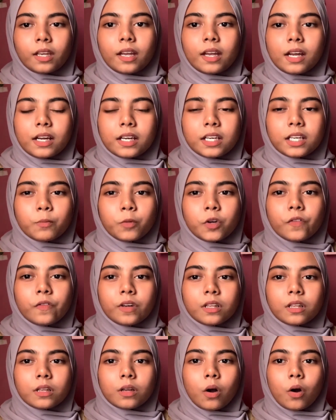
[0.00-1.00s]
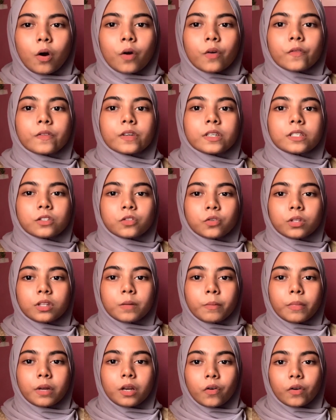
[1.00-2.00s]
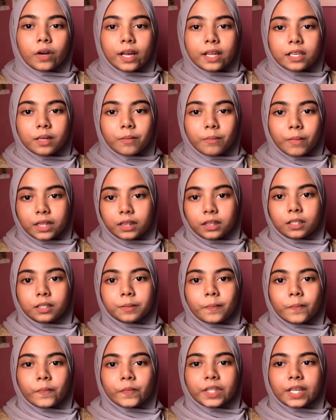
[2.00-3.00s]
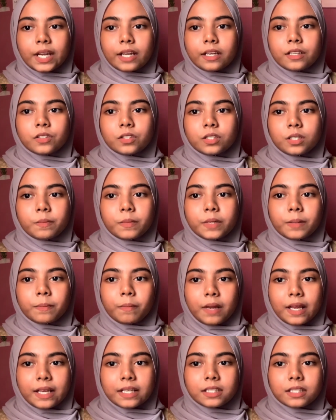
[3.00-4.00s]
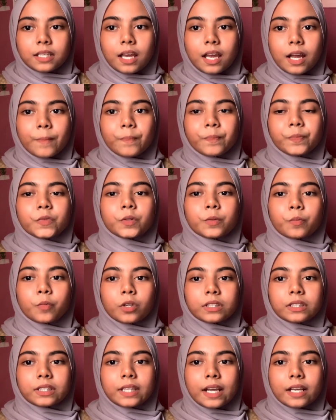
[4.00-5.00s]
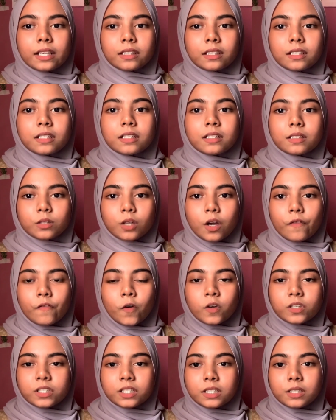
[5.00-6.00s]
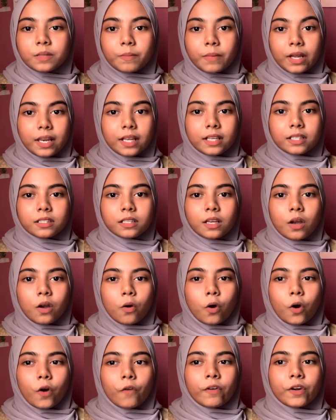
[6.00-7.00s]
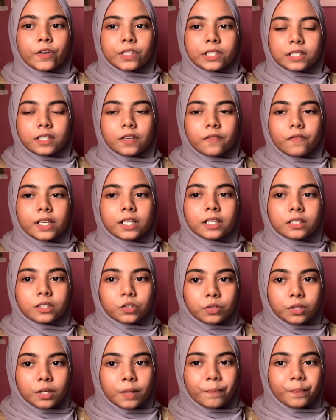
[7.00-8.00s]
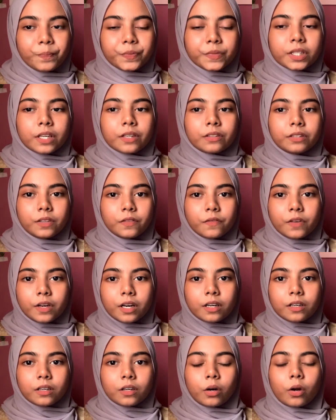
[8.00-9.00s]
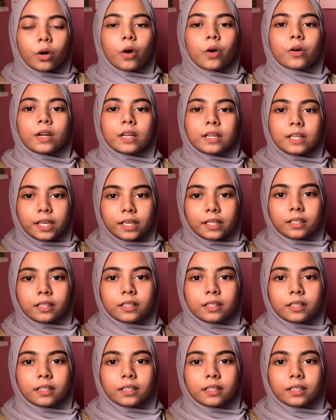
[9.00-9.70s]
Removal of suitable organic matter at the treatment plants help to protect the dissolved oxygen balance of a receiving stream, river, or lake.